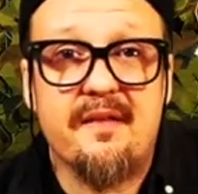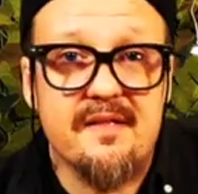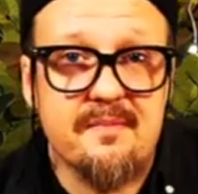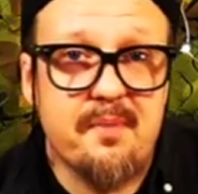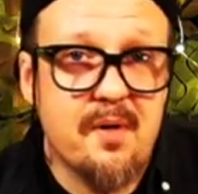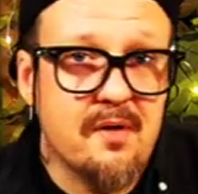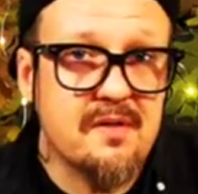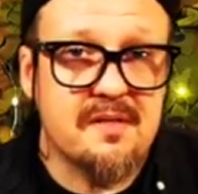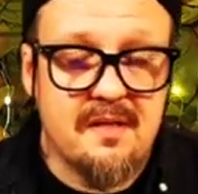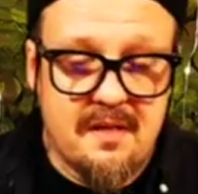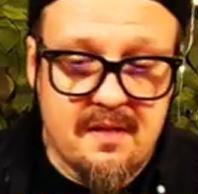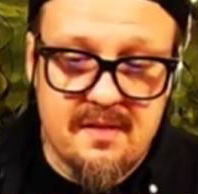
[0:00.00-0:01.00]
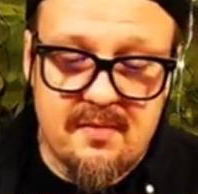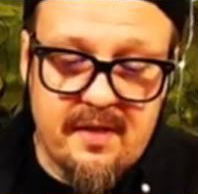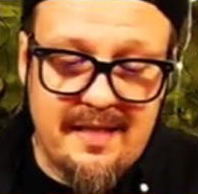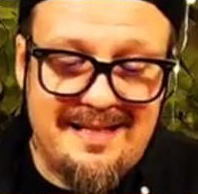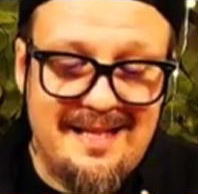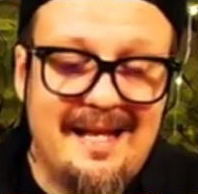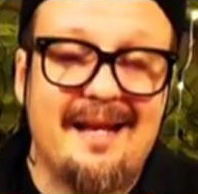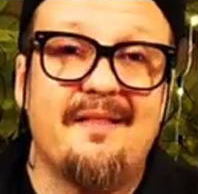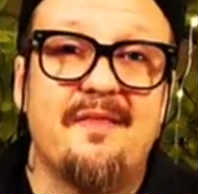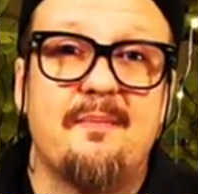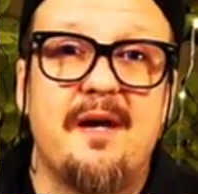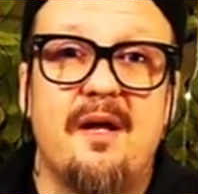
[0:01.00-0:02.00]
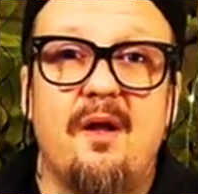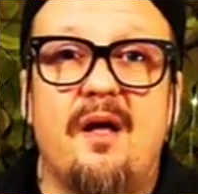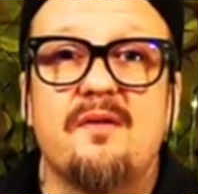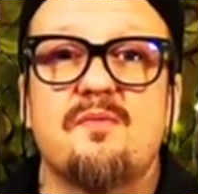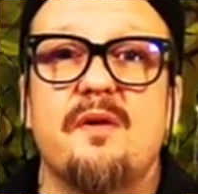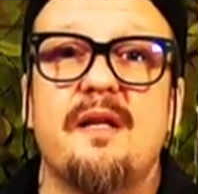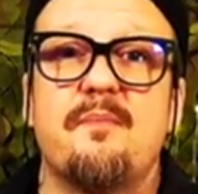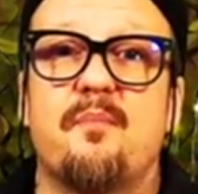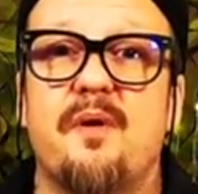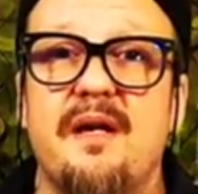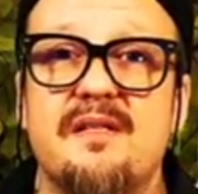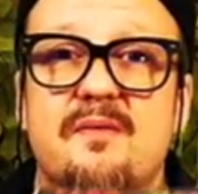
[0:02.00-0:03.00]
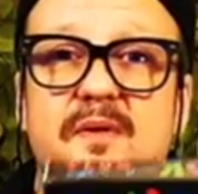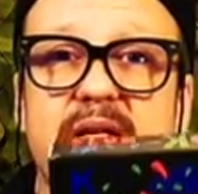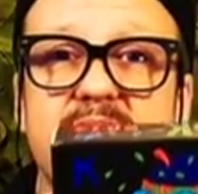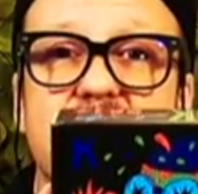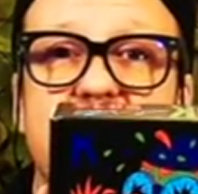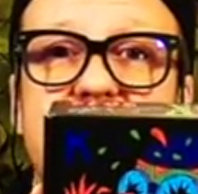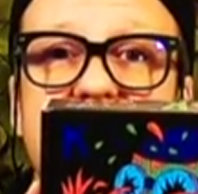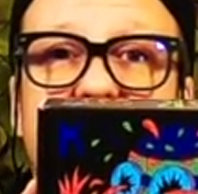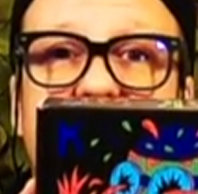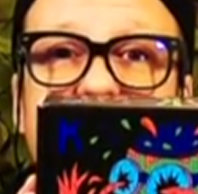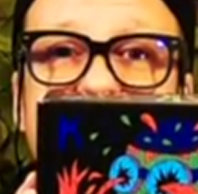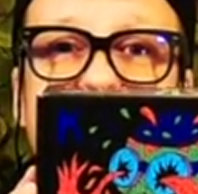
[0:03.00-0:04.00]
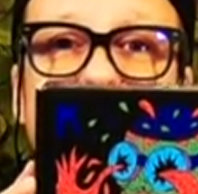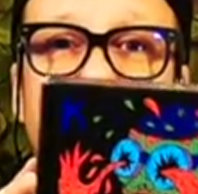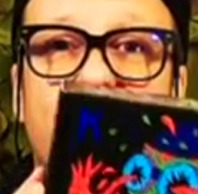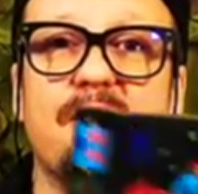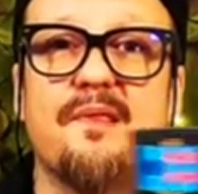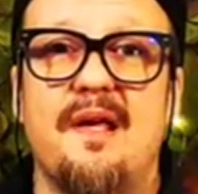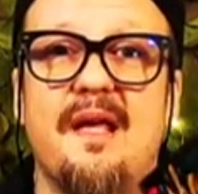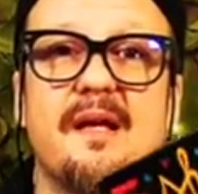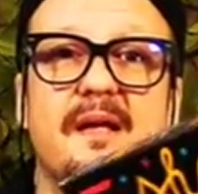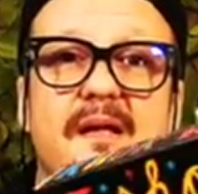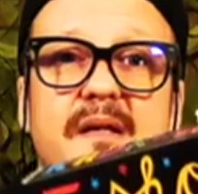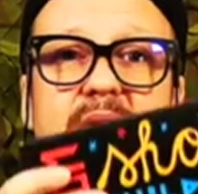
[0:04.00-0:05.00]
out this box. That's when I did get it in the mail. I was well impressed when I saw this crazy looking thing.